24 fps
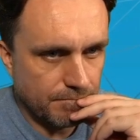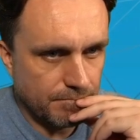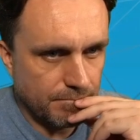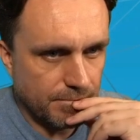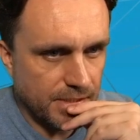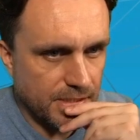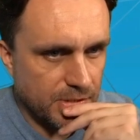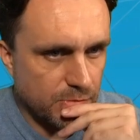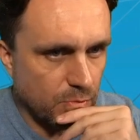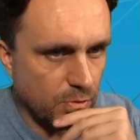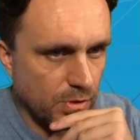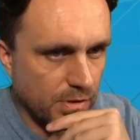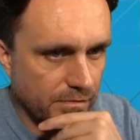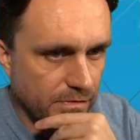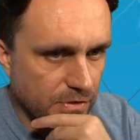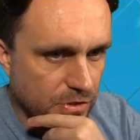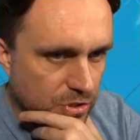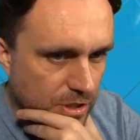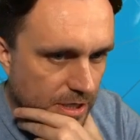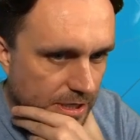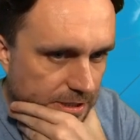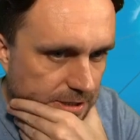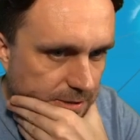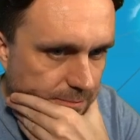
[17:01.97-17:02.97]
This won't even
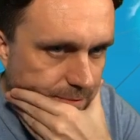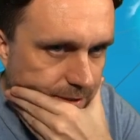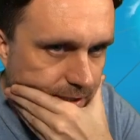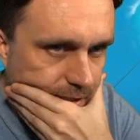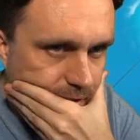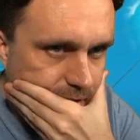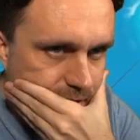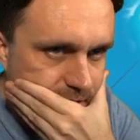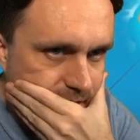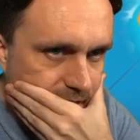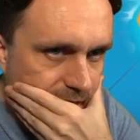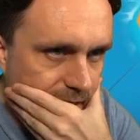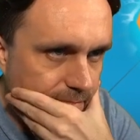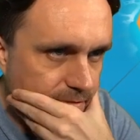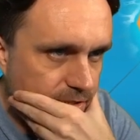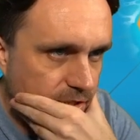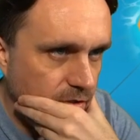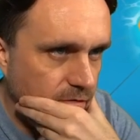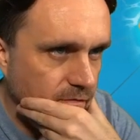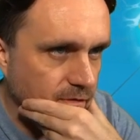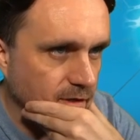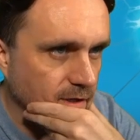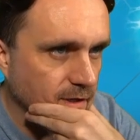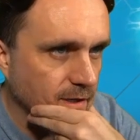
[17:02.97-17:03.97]
trade them in. This game's
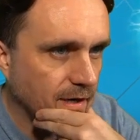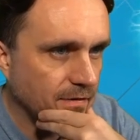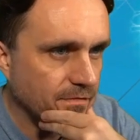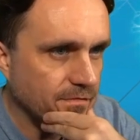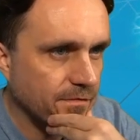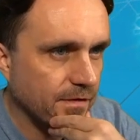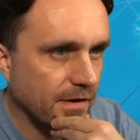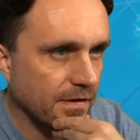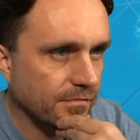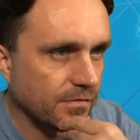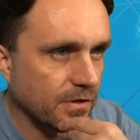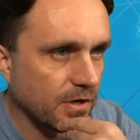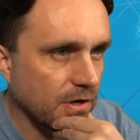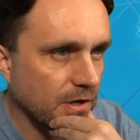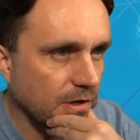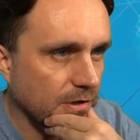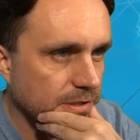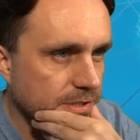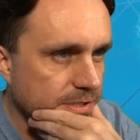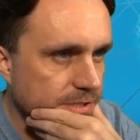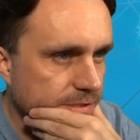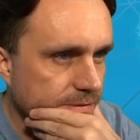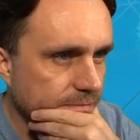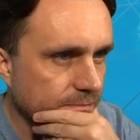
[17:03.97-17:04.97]
over. I have five
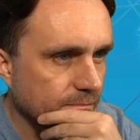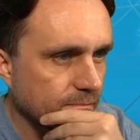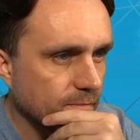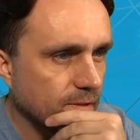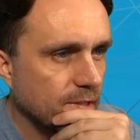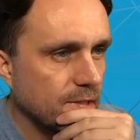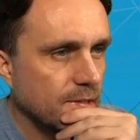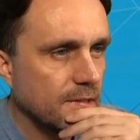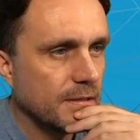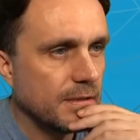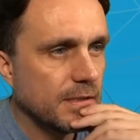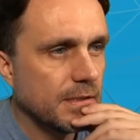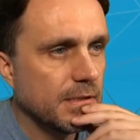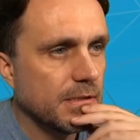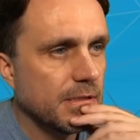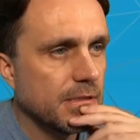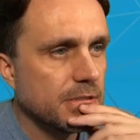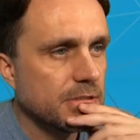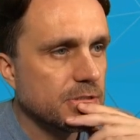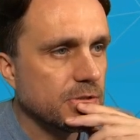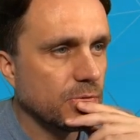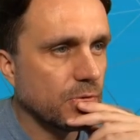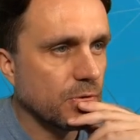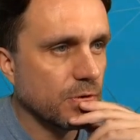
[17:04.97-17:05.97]
cards.
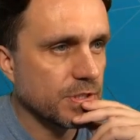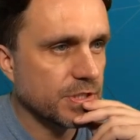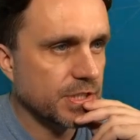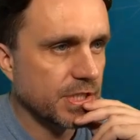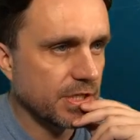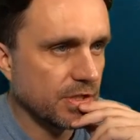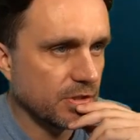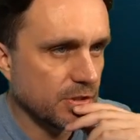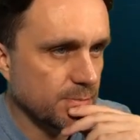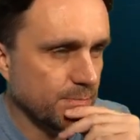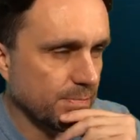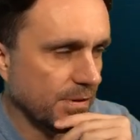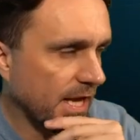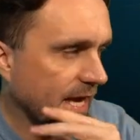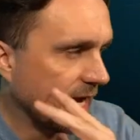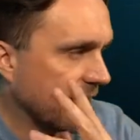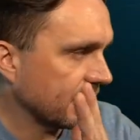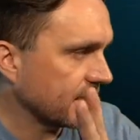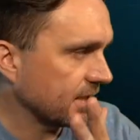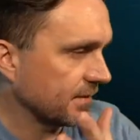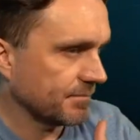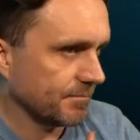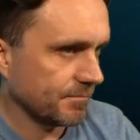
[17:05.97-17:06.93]
So orange kills black.